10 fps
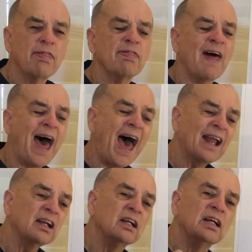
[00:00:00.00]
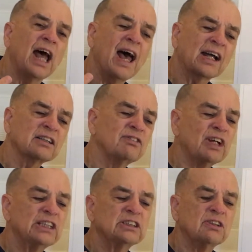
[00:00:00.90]
That
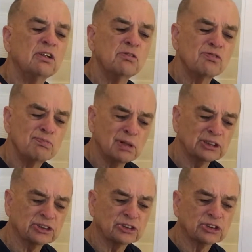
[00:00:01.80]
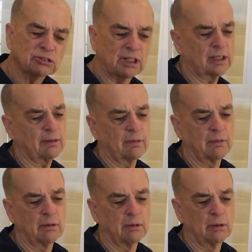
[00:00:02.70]
activates muscle strength
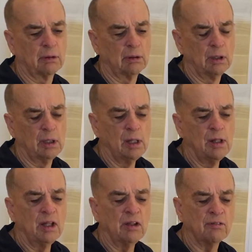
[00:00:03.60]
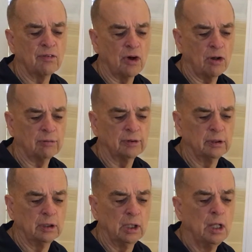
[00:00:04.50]
involved.
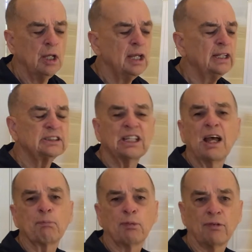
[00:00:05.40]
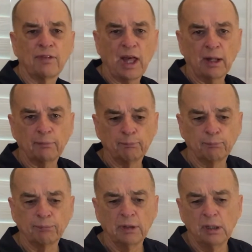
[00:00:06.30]
Example of that.
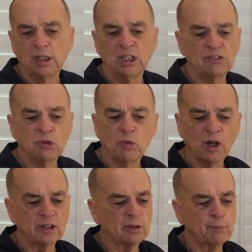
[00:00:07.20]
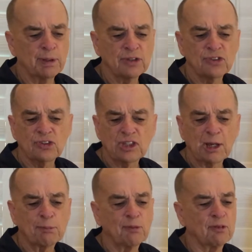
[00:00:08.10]
If you want the best
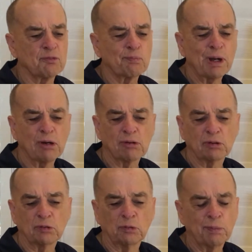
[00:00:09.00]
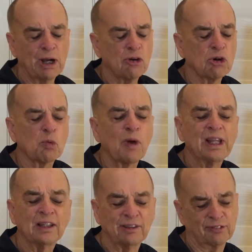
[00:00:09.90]
example of power
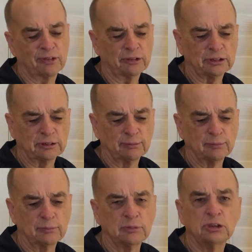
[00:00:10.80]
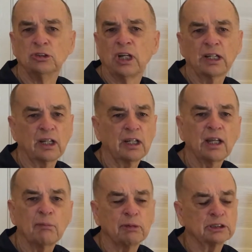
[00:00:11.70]
weightlifters, you're not going to
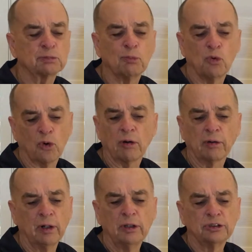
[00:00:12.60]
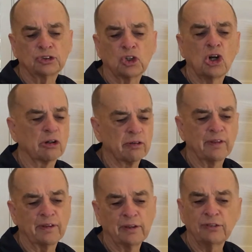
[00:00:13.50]
get much more stronger
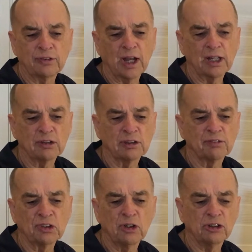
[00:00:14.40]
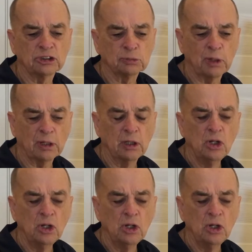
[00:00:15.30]
than these guys lifting all this weight.